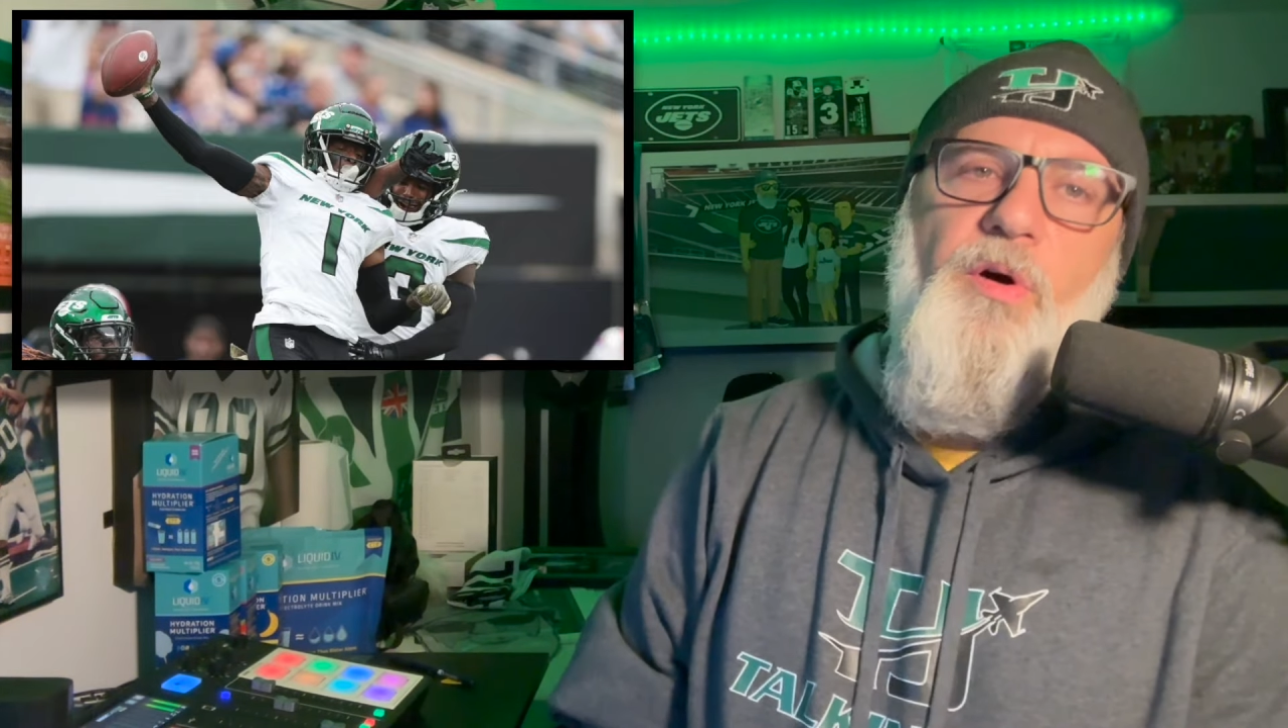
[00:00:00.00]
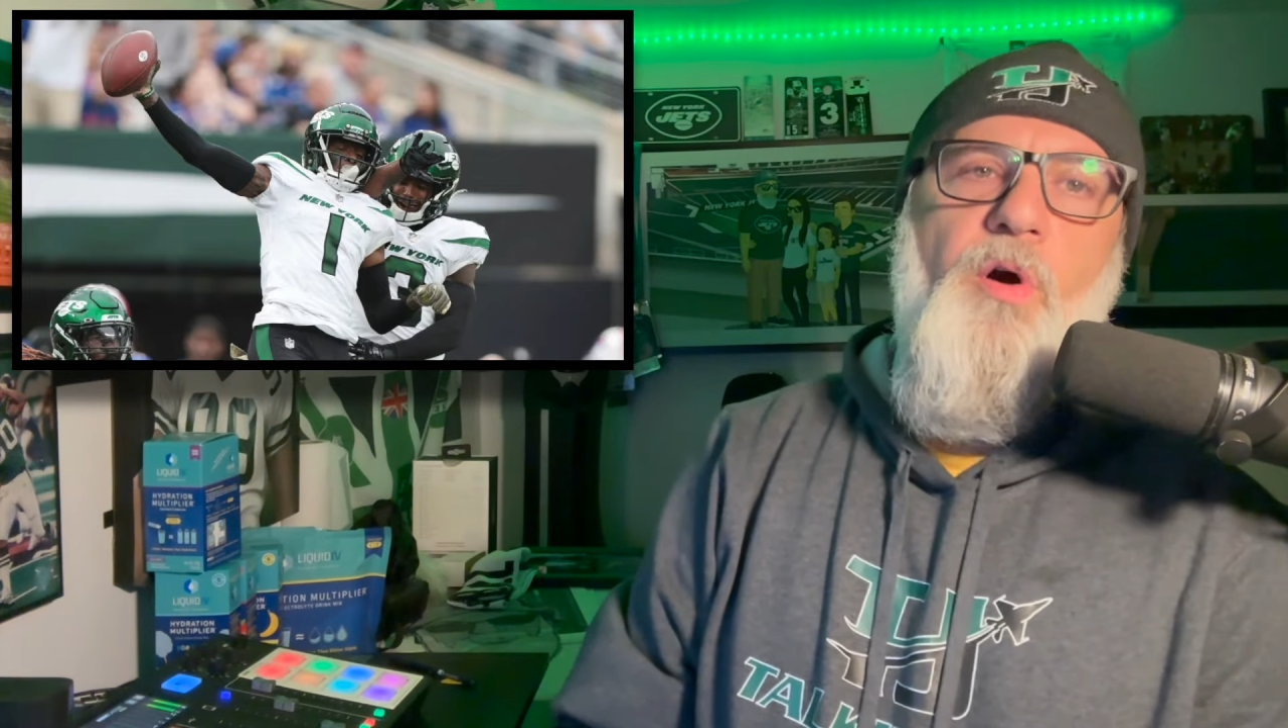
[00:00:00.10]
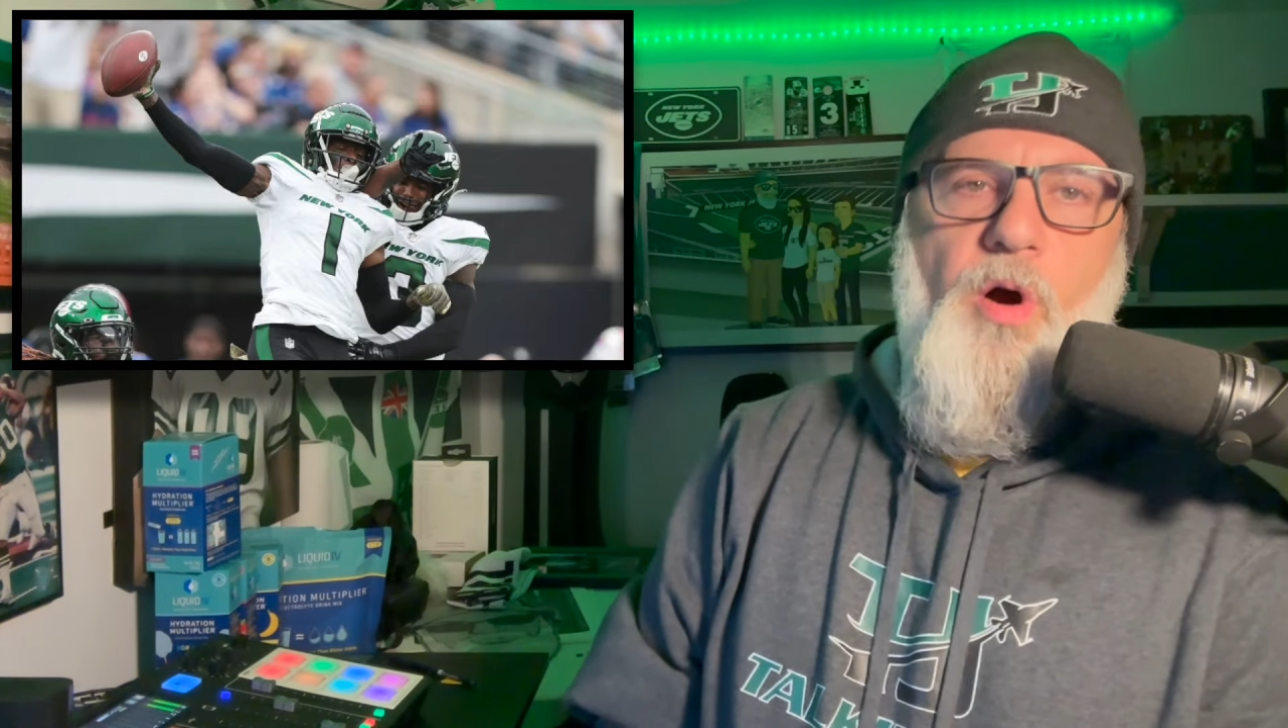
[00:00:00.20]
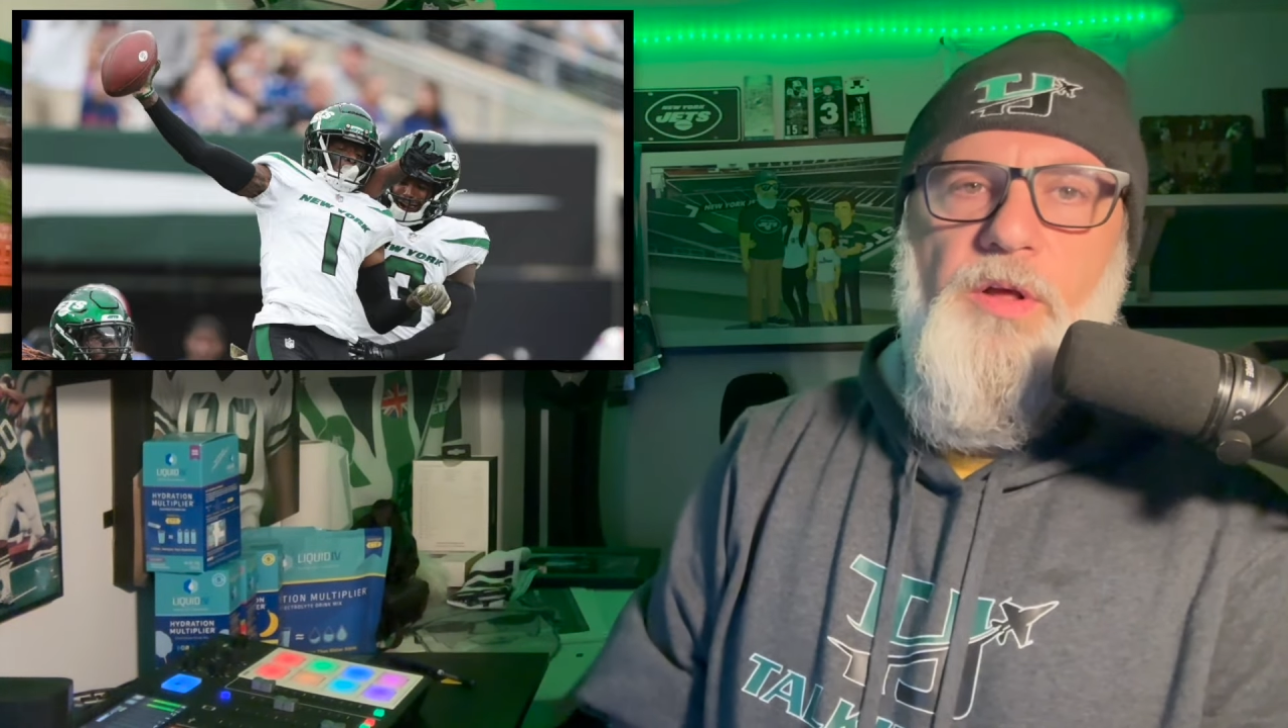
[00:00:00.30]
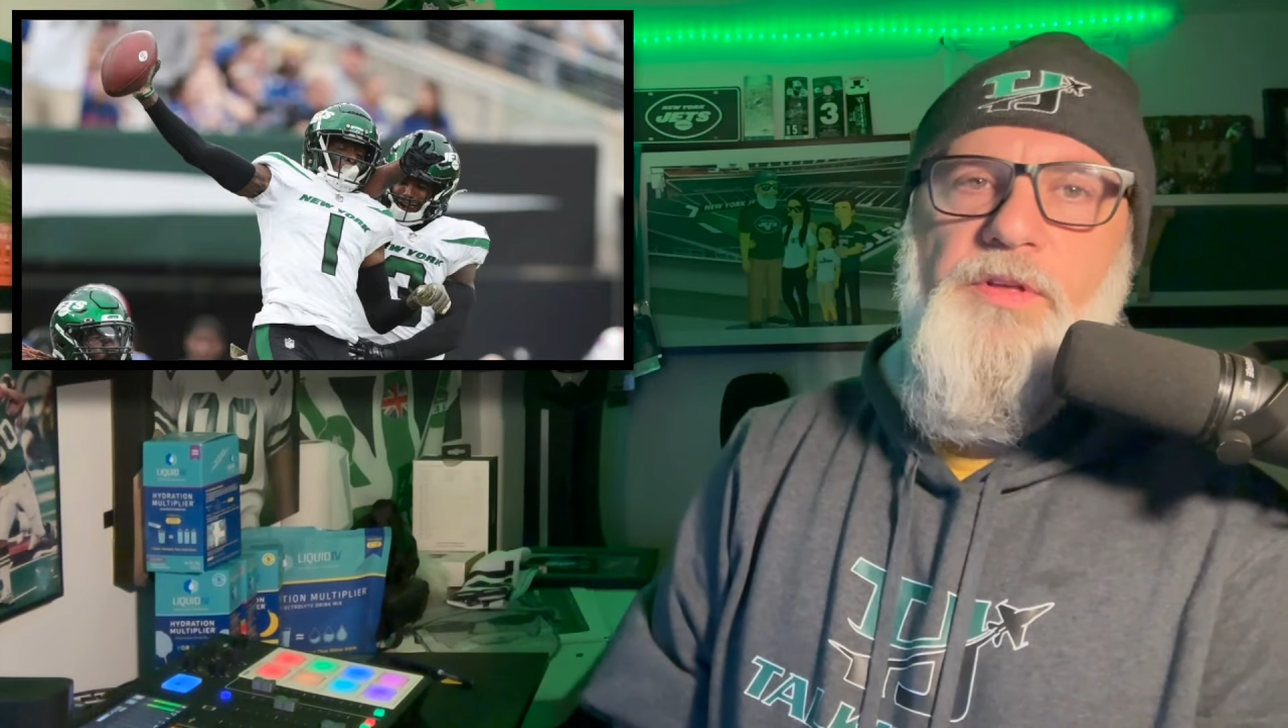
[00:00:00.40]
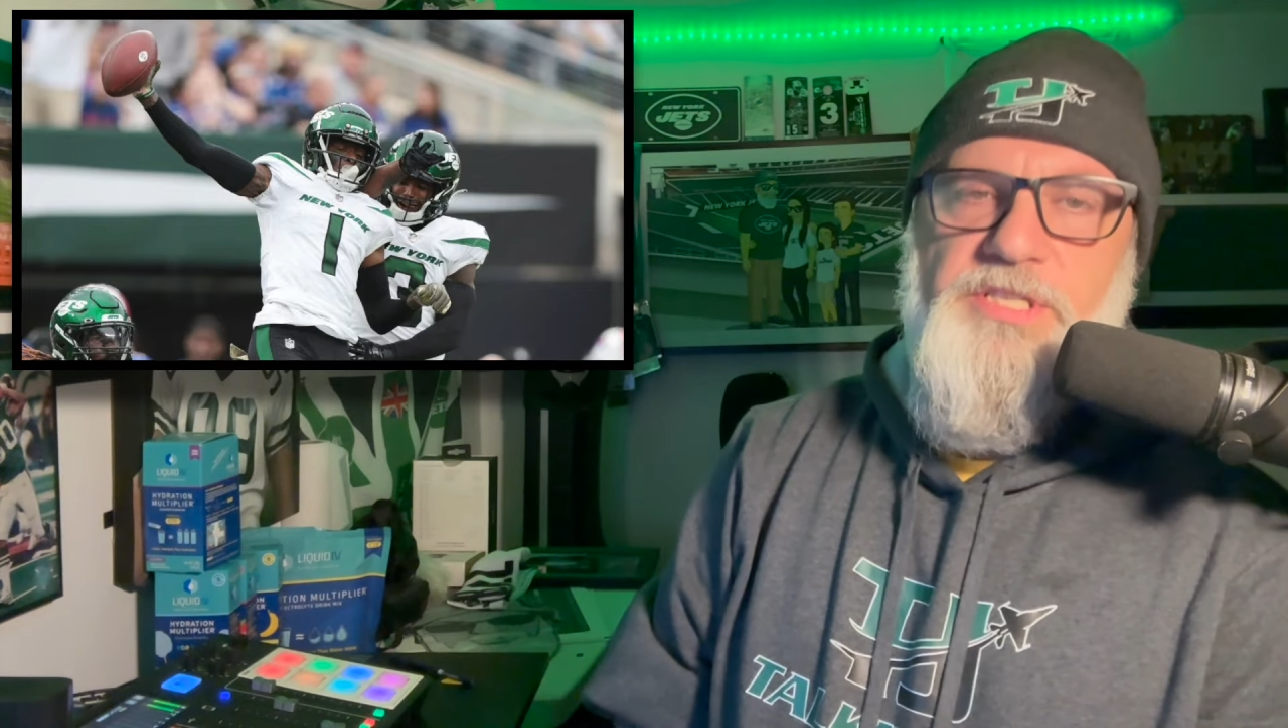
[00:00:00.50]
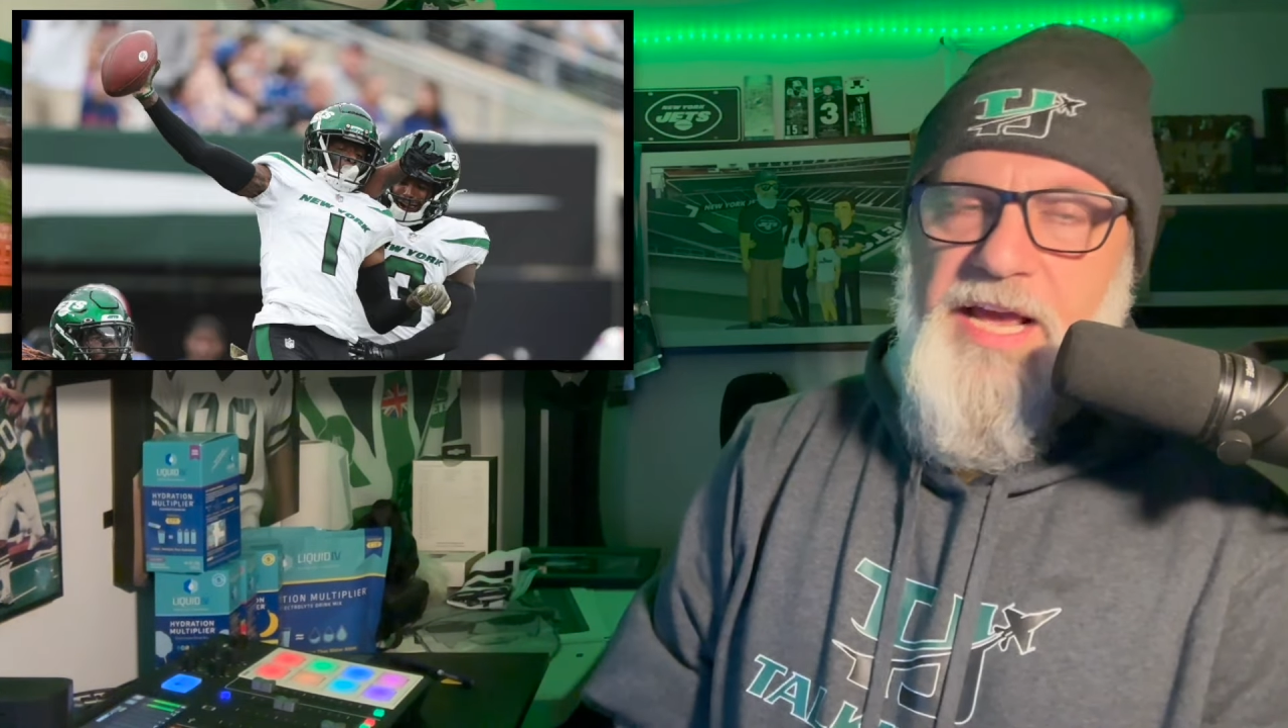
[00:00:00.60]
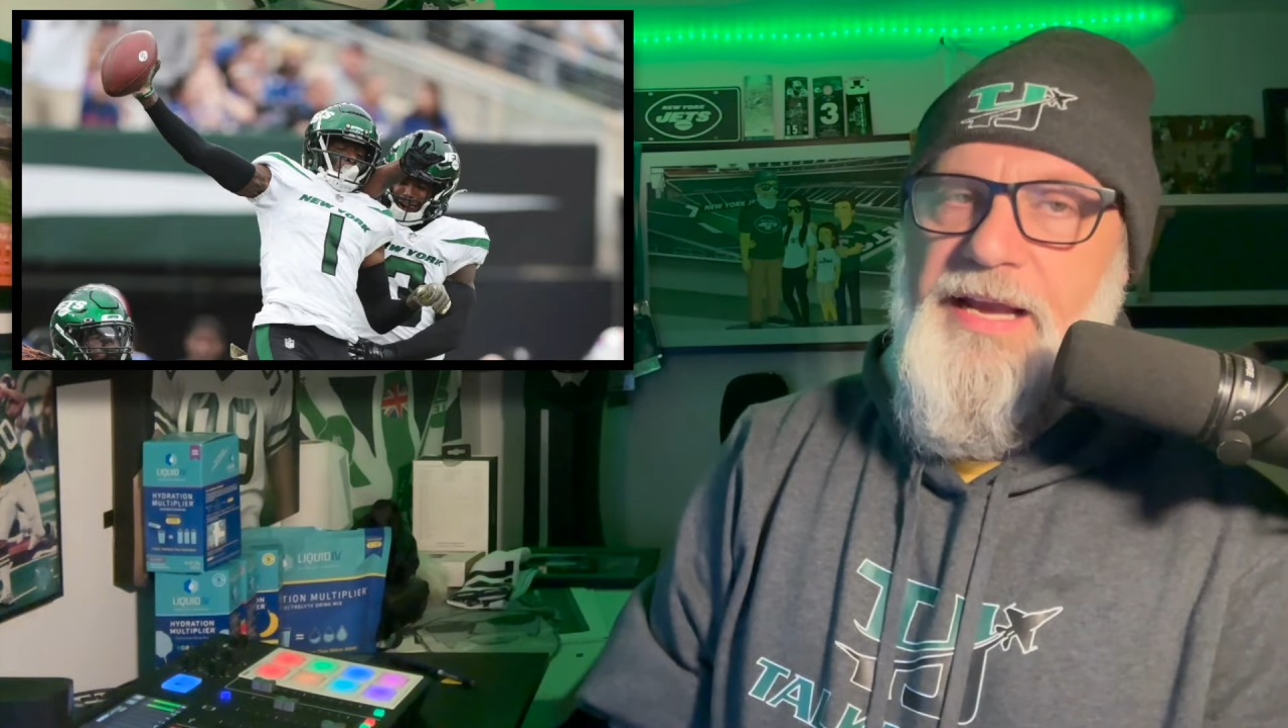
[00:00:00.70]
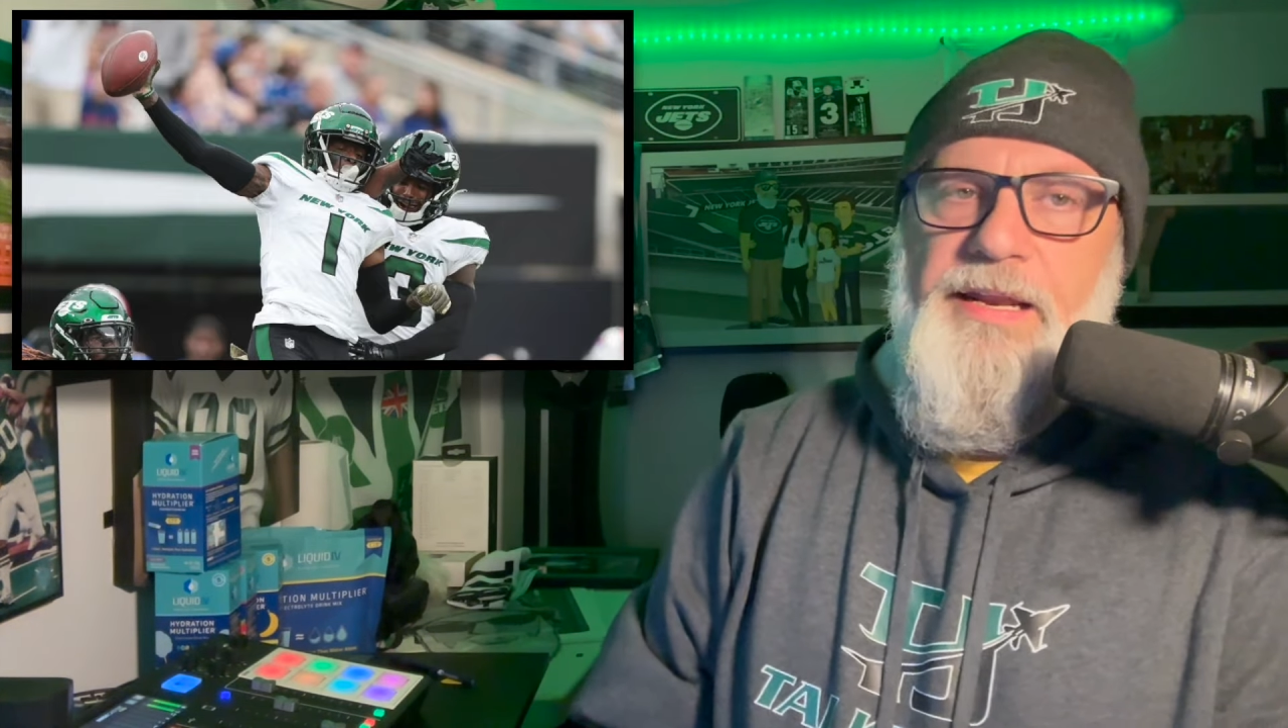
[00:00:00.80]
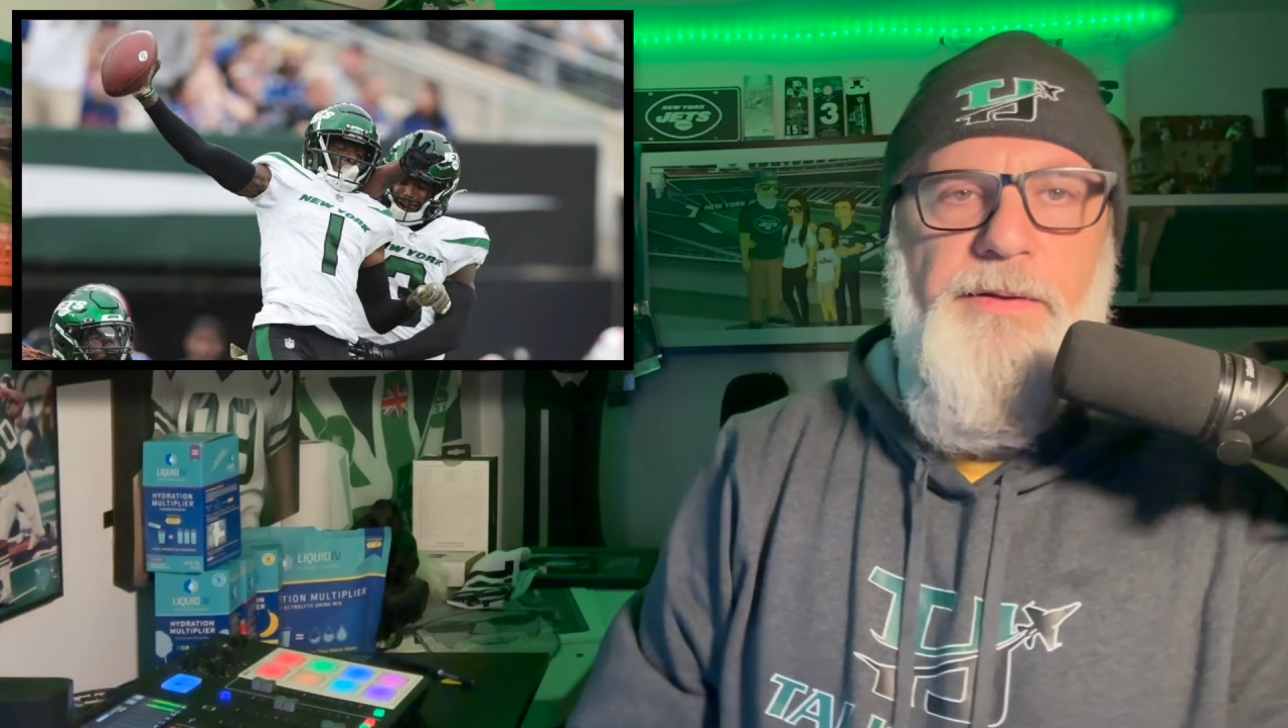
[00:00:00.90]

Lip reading: Carter II.